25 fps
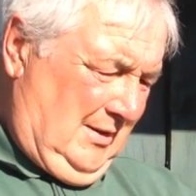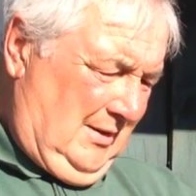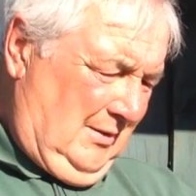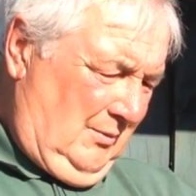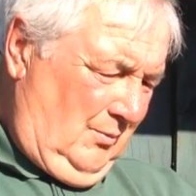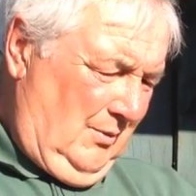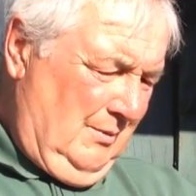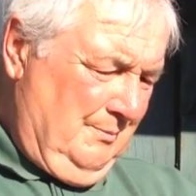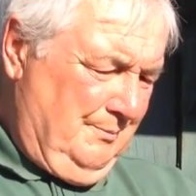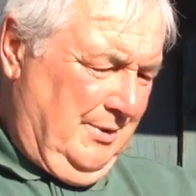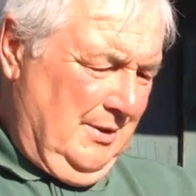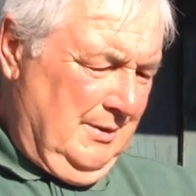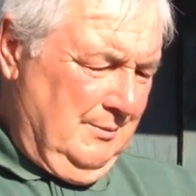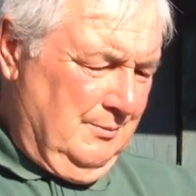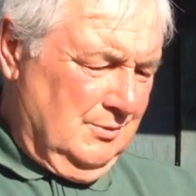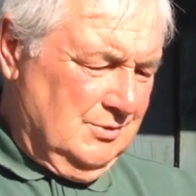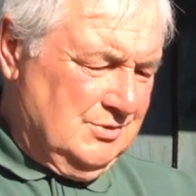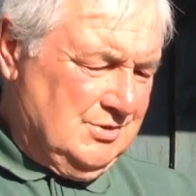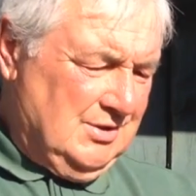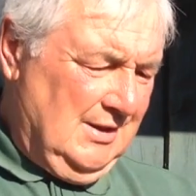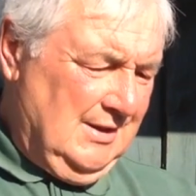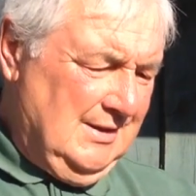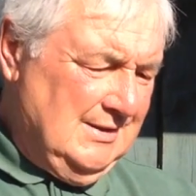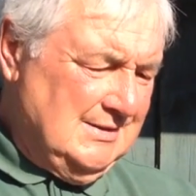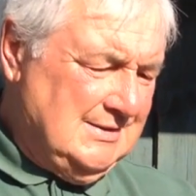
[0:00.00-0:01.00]
When people
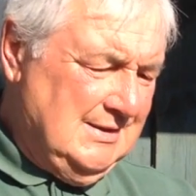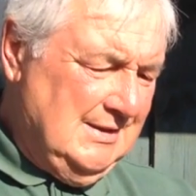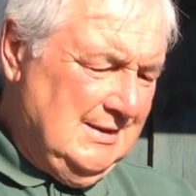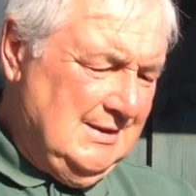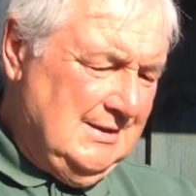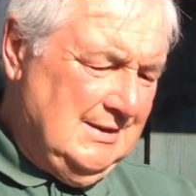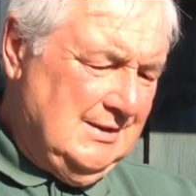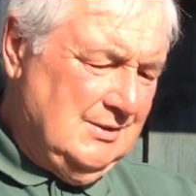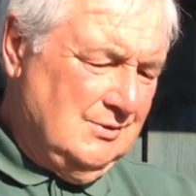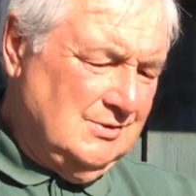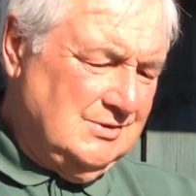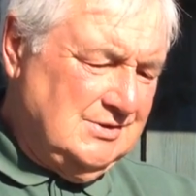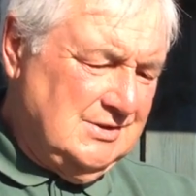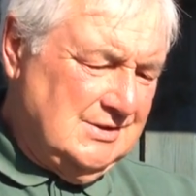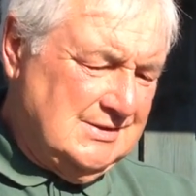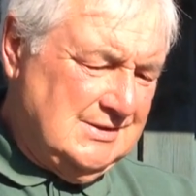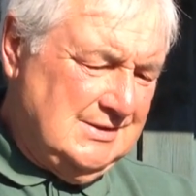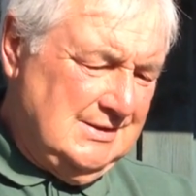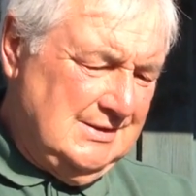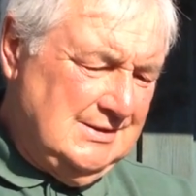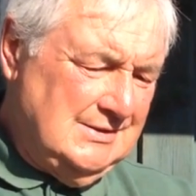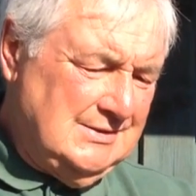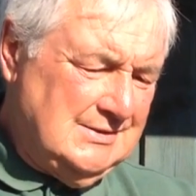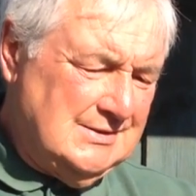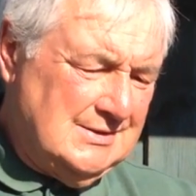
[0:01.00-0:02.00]
say, is it any good? Yes, it
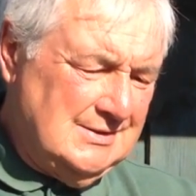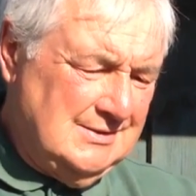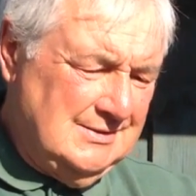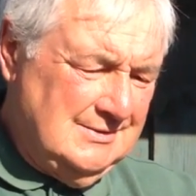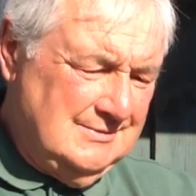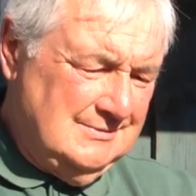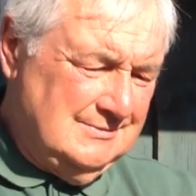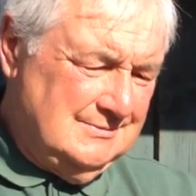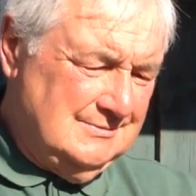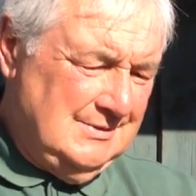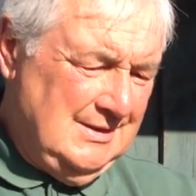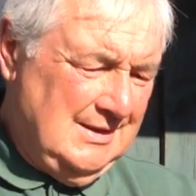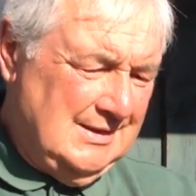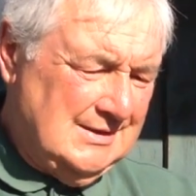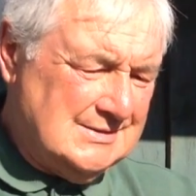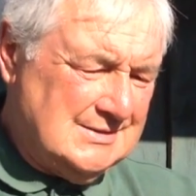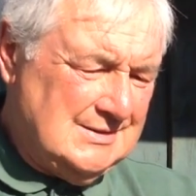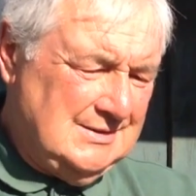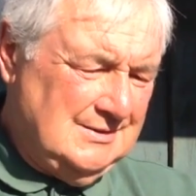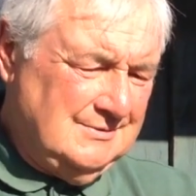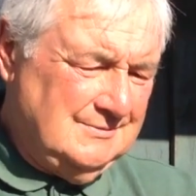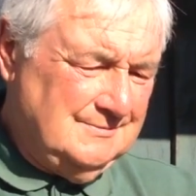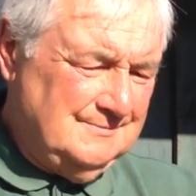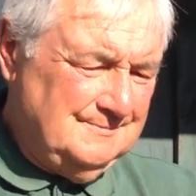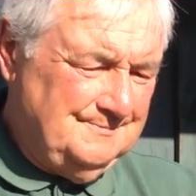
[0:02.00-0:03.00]
is.
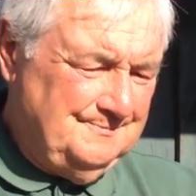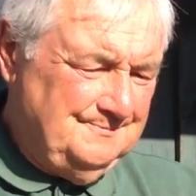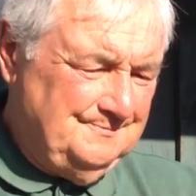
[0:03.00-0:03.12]
Excellent.